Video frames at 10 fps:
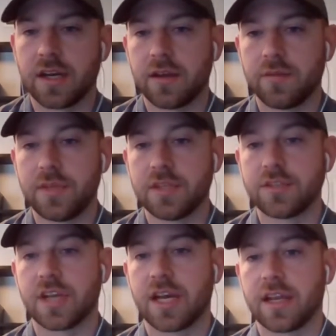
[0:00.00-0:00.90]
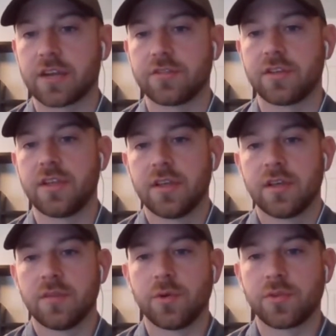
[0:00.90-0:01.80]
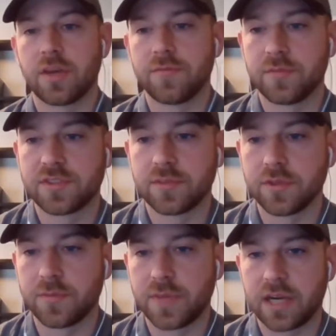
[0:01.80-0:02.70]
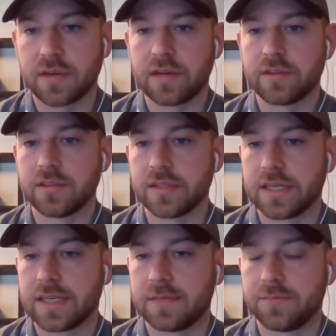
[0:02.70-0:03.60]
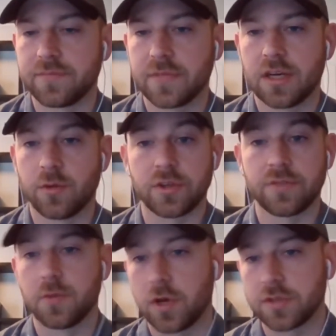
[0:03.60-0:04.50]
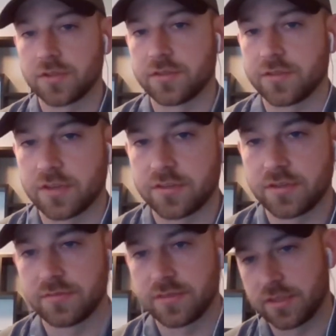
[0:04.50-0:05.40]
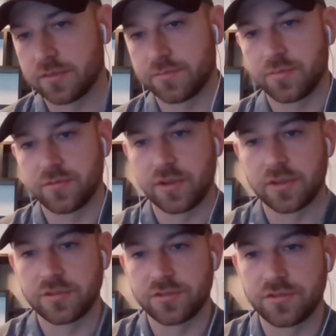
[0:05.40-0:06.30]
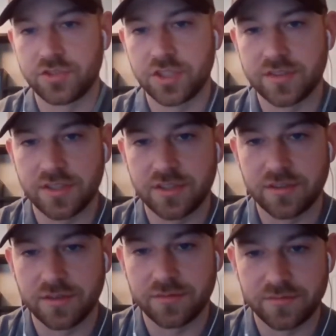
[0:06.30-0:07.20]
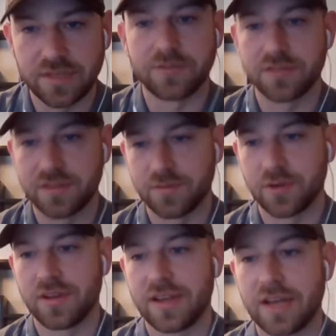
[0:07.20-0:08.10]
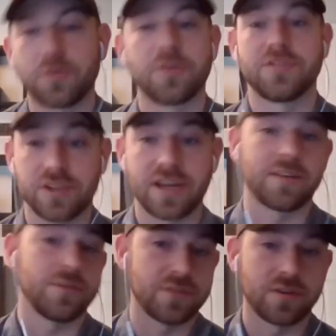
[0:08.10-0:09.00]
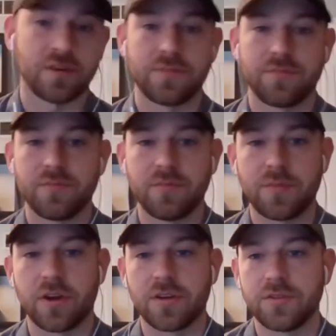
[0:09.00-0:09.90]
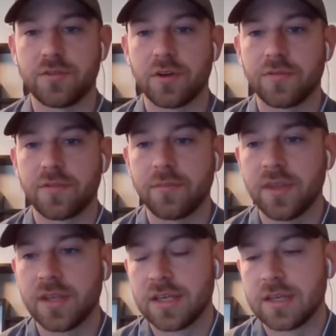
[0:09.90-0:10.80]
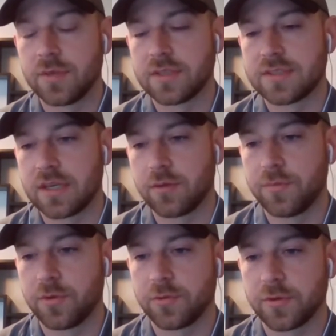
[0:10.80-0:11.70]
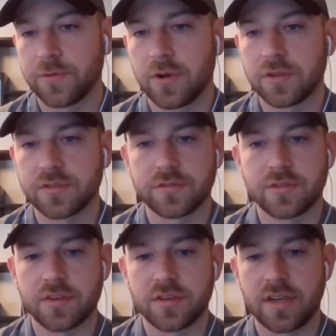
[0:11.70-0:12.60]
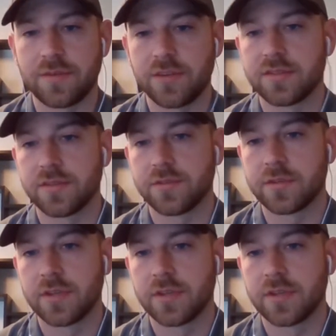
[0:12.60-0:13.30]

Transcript: me and John actually both come from a similar background, working for Walsh Construction, large GC, obviously headquartered in Chicago, so maybe all you know of them. But we both worked for Walsh Construction and heavy civil